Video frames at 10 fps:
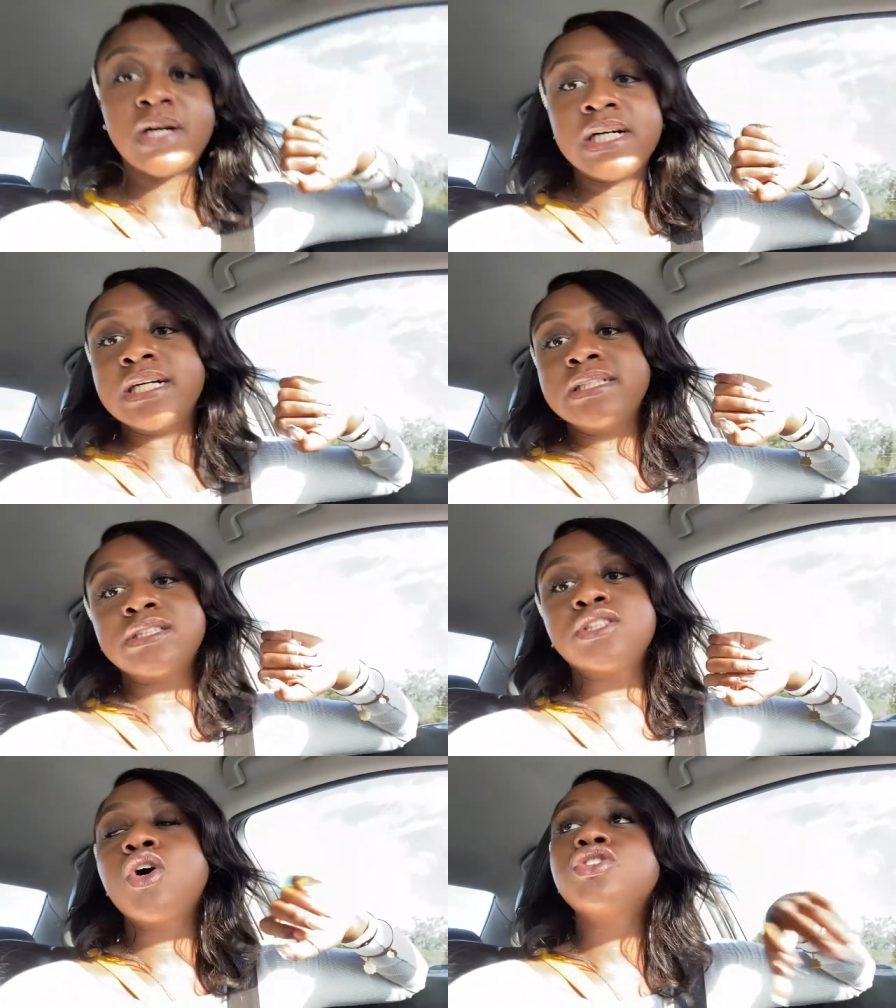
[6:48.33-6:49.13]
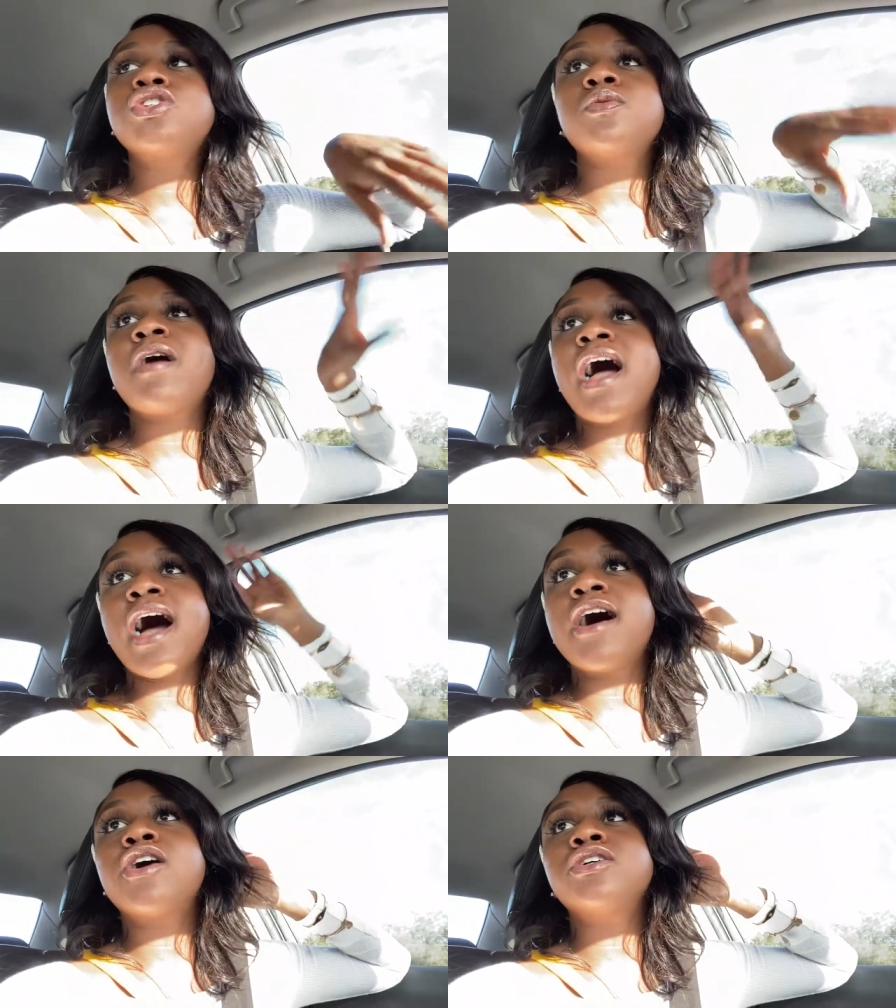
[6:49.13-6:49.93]
because it's closer to my
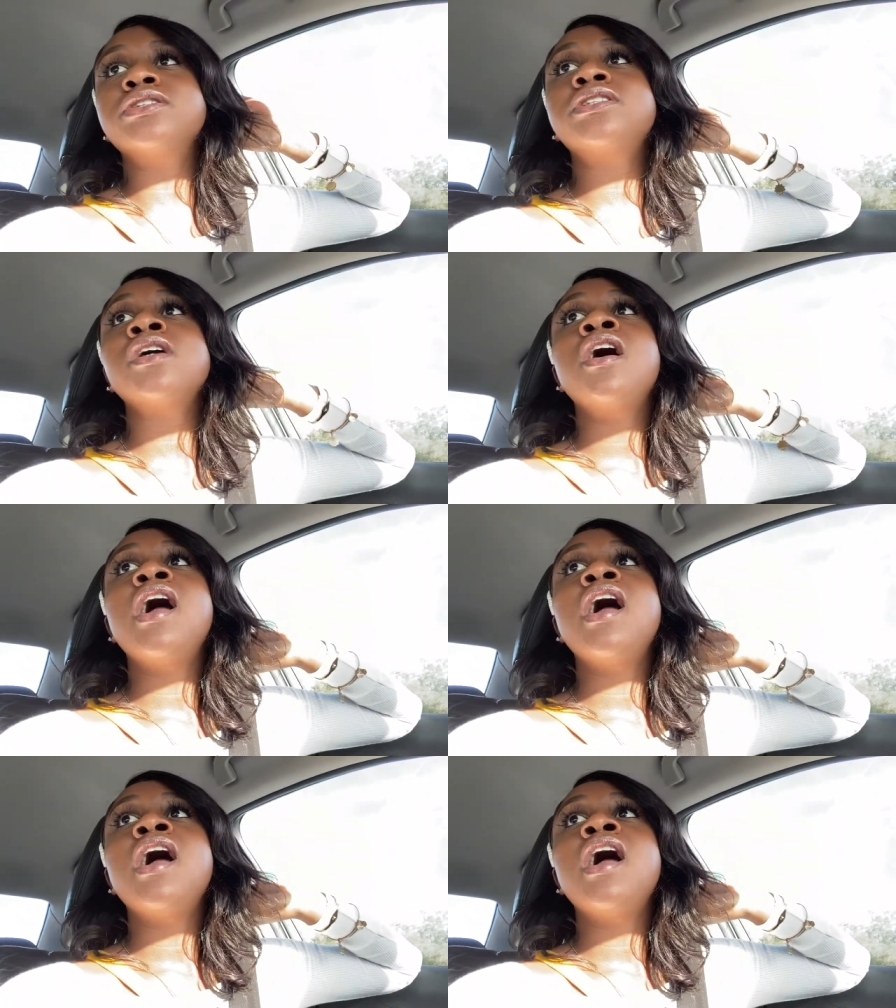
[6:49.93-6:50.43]
house.